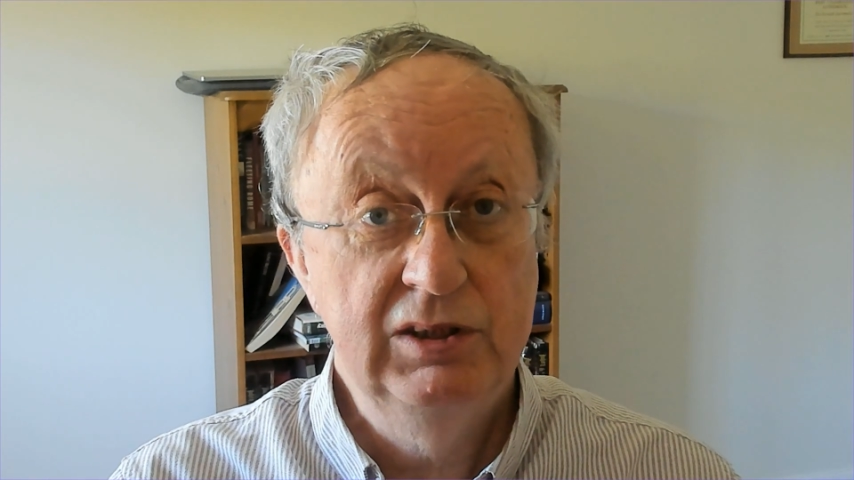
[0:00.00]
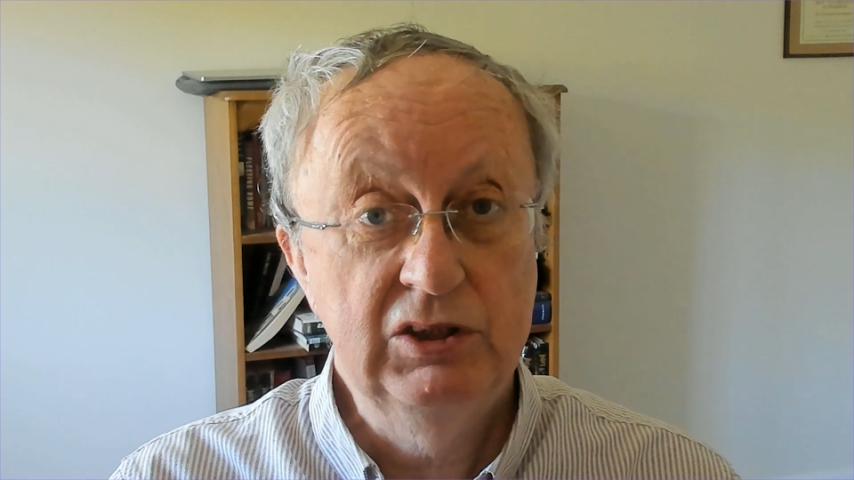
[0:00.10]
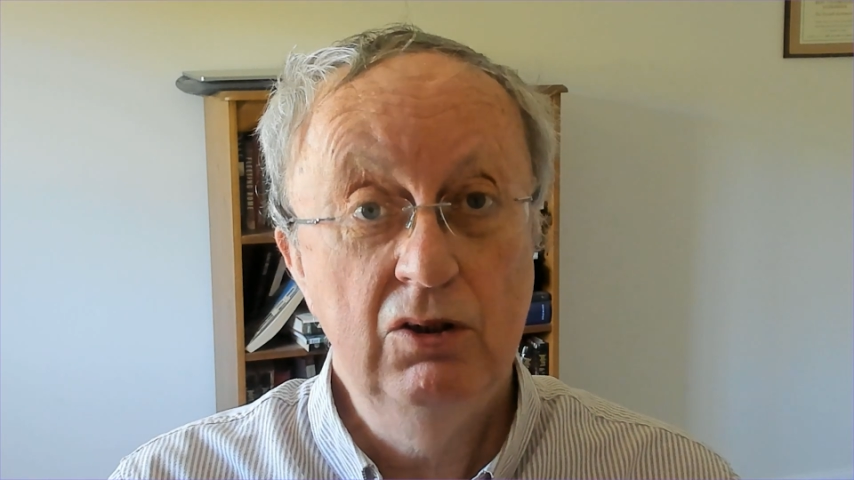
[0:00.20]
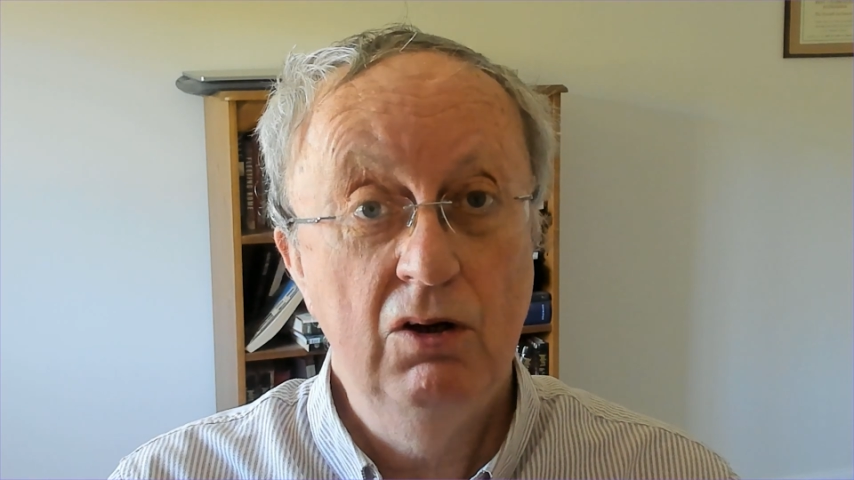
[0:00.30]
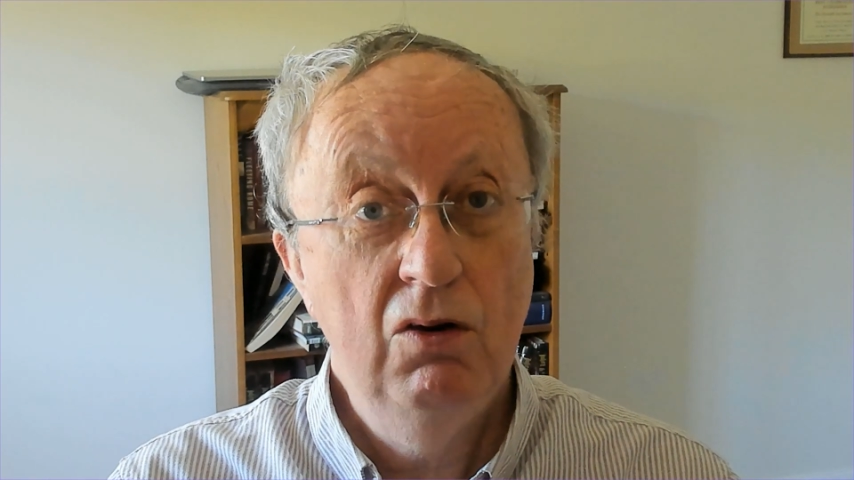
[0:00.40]
It's
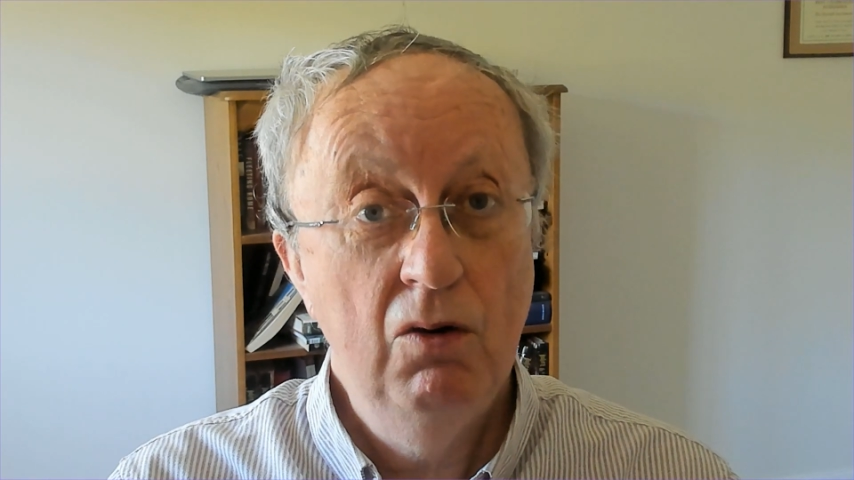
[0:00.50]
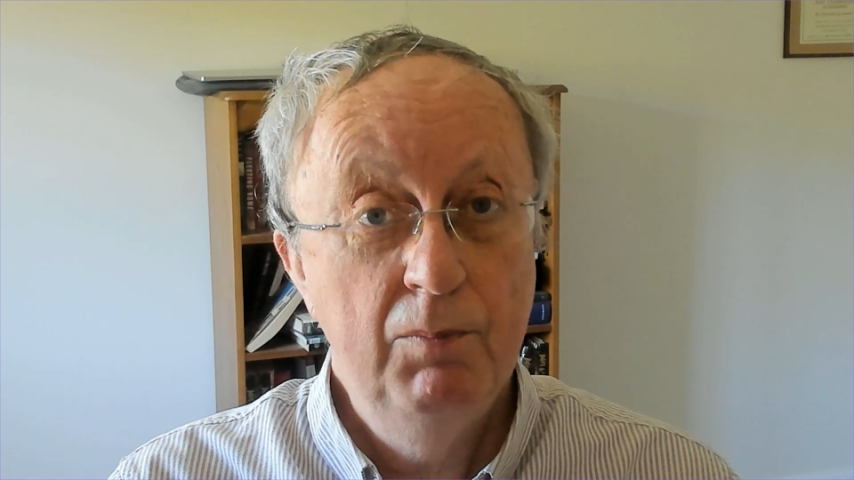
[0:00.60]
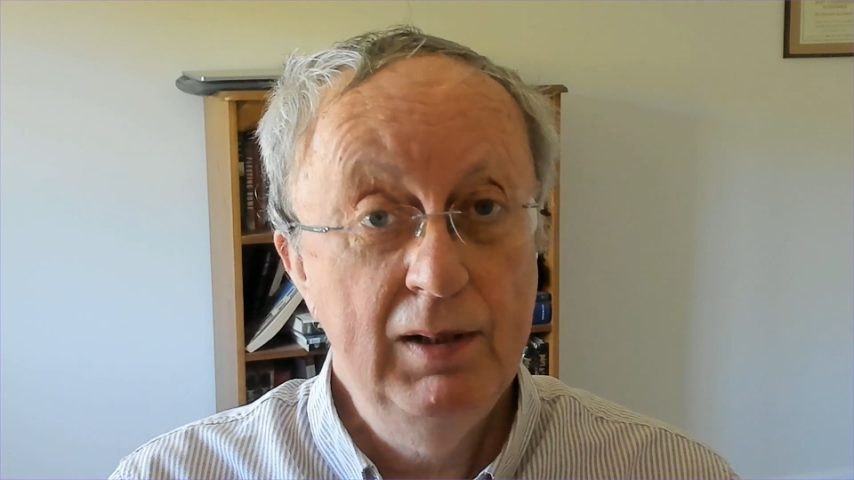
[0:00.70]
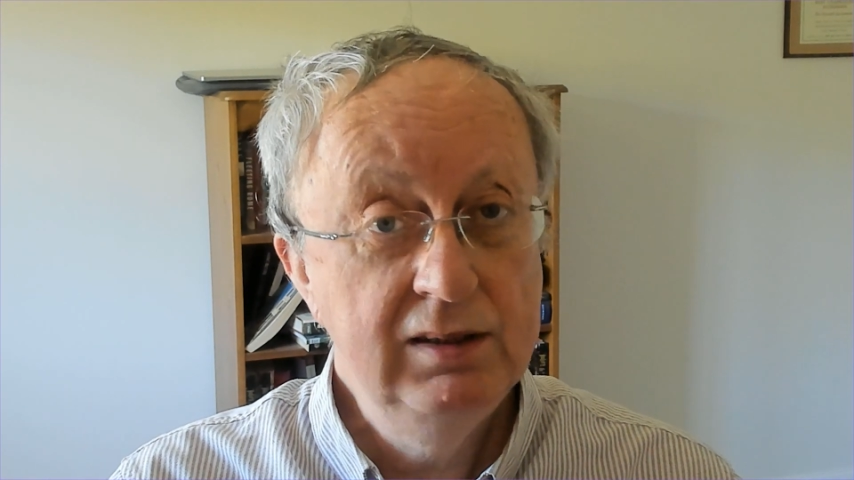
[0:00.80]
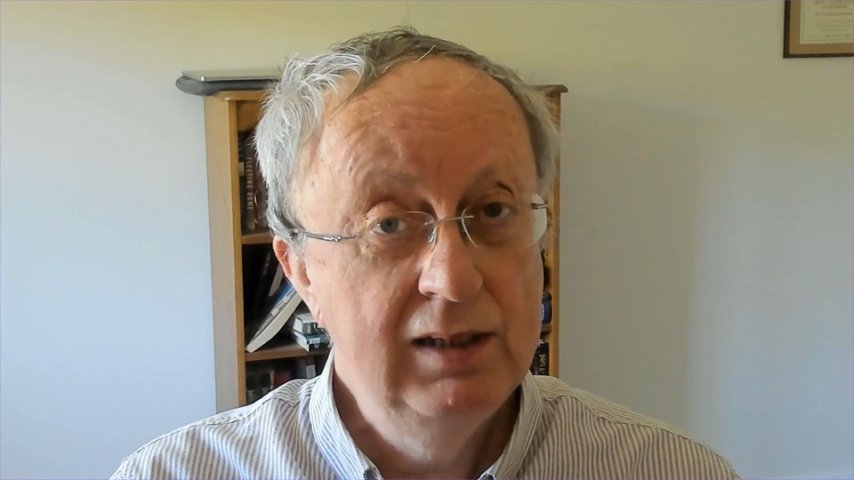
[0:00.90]
got a lot
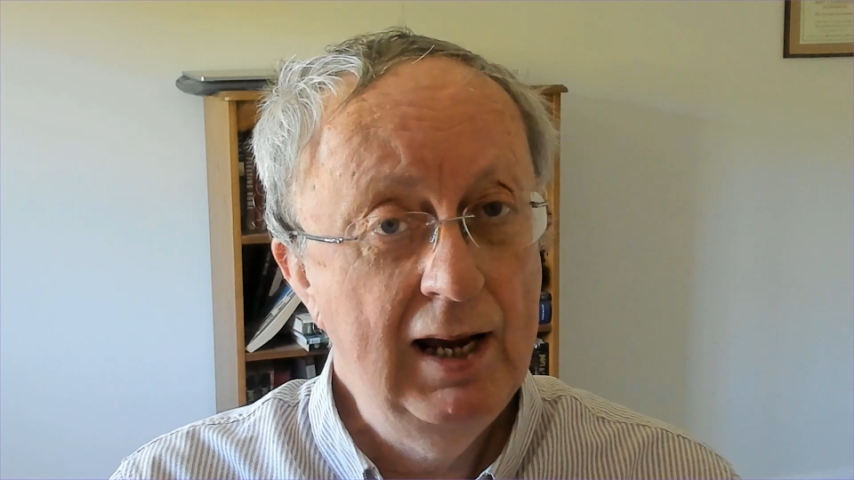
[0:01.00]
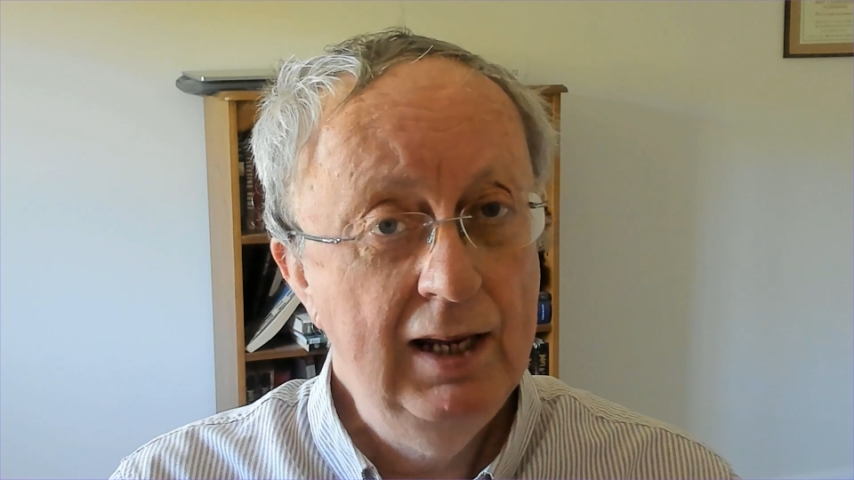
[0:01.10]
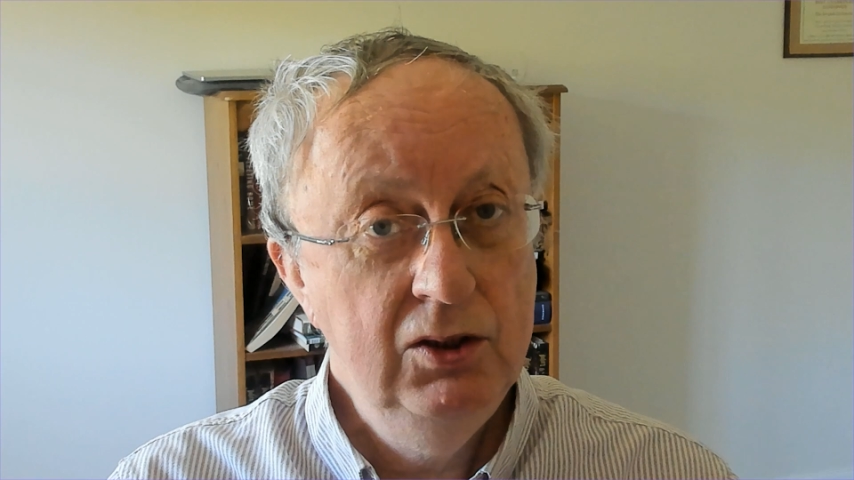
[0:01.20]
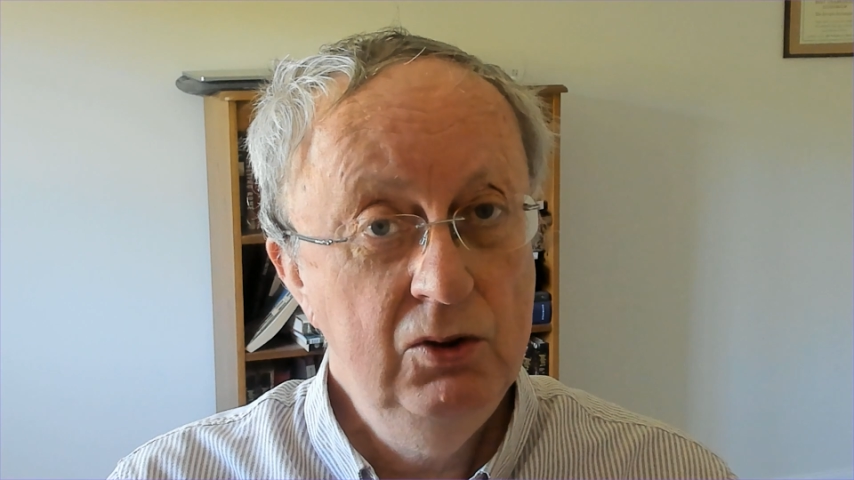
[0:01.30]
better and